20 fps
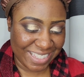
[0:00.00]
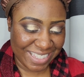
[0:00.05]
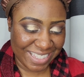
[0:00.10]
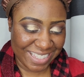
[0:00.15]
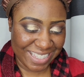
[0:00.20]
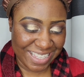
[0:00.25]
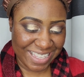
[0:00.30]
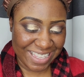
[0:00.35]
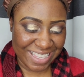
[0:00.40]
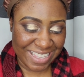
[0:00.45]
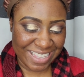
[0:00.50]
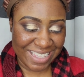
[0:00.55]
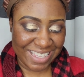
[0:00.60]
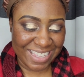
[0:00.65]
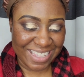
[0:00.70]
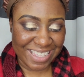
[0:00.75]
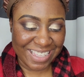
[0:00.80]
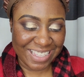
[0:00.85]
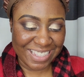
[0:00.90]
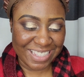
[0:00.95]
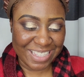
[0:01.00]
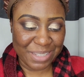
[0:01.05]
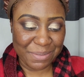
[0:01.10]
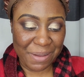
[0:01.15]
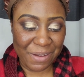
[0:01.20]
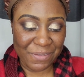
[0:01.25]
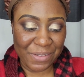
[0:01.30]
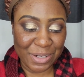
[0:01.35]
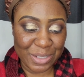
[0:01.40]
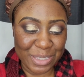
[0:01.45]
this
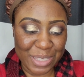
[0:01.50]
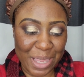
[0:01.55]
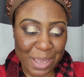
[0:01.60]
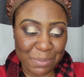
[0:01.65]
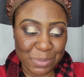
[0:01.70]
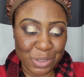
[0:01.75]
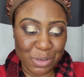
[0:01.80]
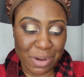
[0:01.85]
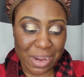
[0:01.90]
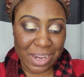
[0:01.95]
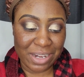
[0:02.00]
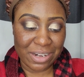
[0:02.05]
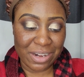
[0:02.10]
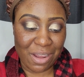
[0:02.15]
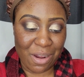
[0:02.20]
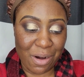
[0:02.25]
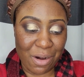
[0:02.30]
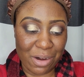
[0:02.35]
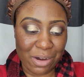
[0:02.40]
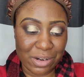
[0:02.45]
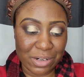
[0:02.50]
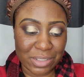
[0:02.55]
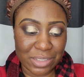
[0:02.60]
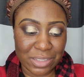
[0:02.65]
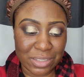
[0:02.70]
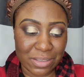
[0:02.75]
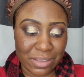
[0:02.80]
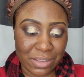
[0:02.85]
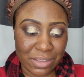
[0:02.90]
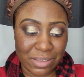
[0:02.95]
is my first time trying
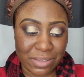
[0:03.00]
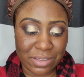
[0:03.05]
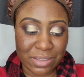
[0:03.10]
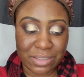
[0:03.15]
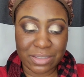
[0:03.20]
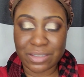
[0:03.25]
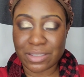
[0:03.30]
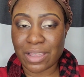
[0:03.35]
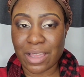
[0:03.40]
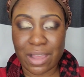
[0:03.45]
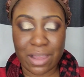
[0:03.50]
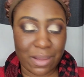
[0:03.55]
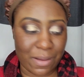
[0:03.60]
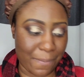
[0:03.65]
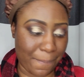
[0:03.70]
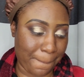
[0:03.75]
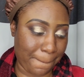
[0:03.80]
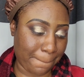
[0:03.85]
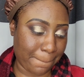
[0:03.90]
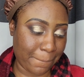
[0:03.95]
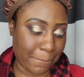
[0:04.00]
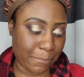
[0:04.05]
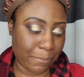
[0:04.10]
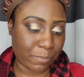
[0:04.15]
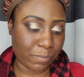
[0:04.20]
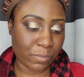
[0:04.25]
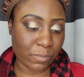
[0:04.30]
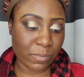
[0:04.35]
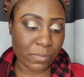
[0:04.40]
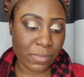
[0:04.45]
NARS um,
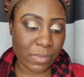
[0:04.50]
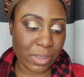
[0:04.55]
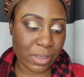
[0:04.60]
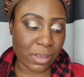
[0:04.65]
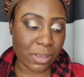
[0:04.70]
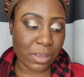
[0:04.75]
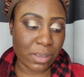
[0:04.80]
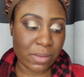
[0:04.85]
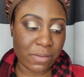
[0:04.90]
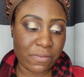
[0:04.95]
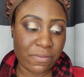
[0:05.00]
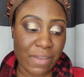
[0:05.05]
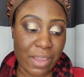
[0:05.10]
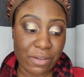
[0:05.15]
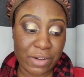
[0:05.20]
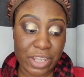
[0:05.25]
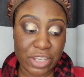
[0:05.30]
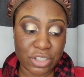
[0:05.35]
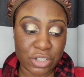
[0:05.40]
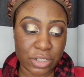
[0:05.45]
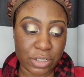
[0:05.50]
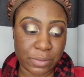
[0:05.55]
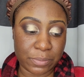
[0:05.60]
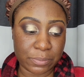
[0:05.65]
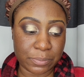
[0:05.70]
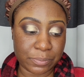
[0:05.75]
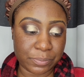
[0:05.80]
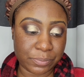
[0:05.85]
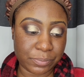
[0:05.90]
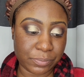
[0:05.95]
foundation.